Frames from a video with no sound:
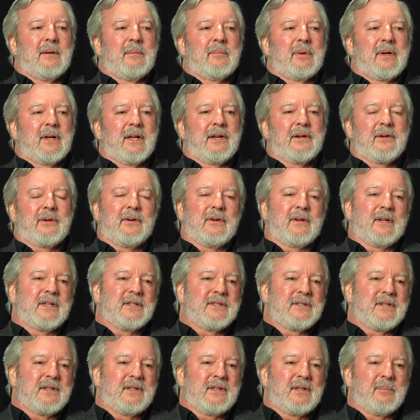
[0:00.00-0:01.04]
political
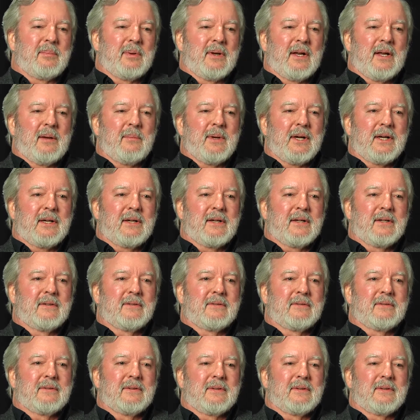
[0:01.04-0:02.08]
is that the polemic
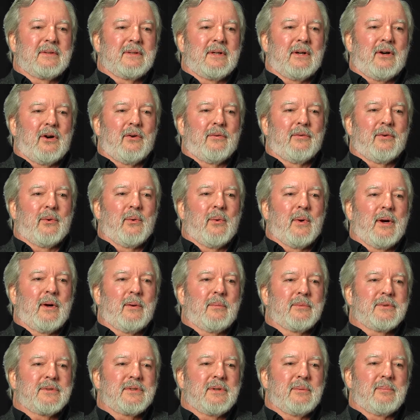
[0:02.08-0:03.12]

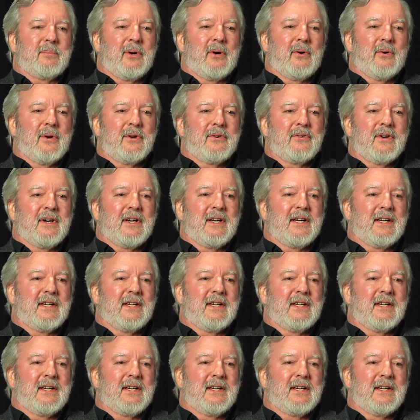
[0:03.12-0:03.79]
overwhelms the poetry.